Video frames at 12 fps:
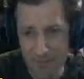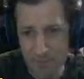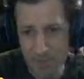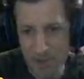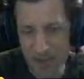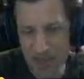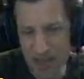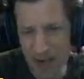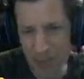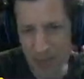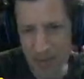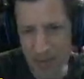But you know
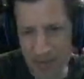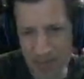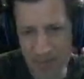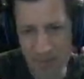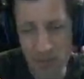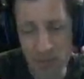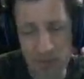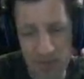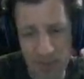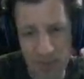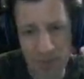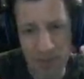how it is. Like, if you
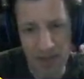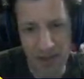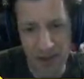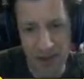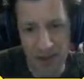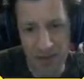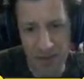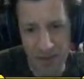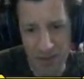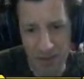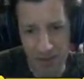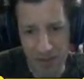really play hard
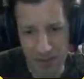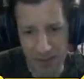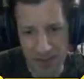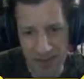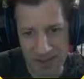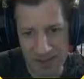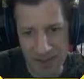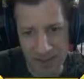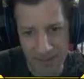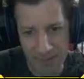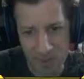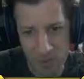during a battle pass,
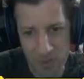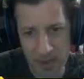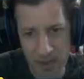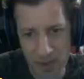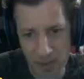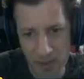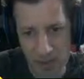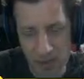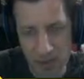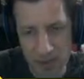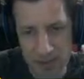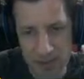you get all your
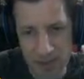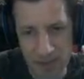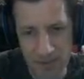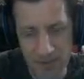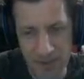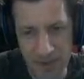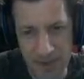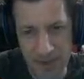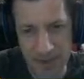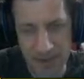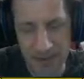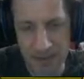good stuff
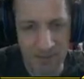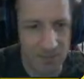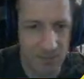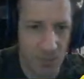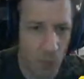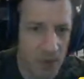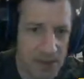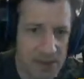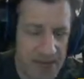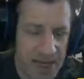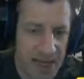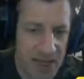in one
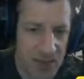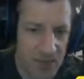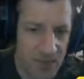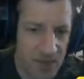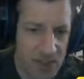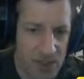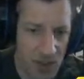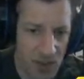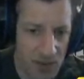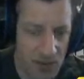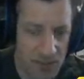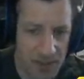day. You finish
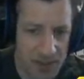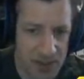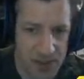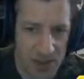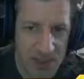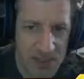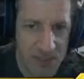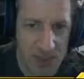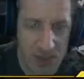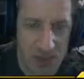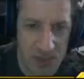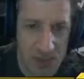all your missiles, all your
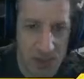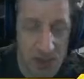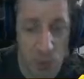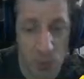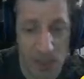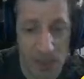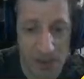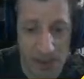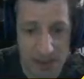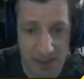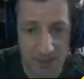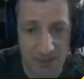specials, all your
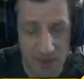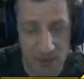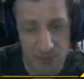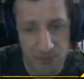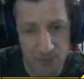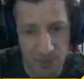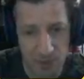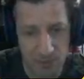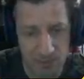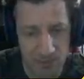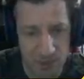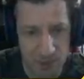weeklies, if you're,
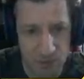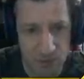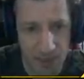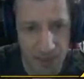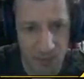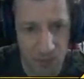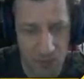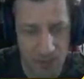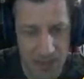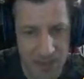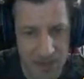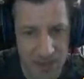kind of
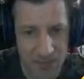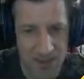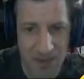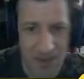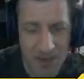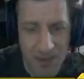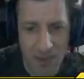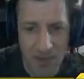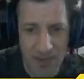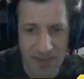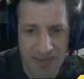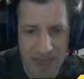overlap stuff.
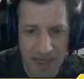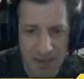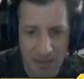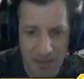Within a day, you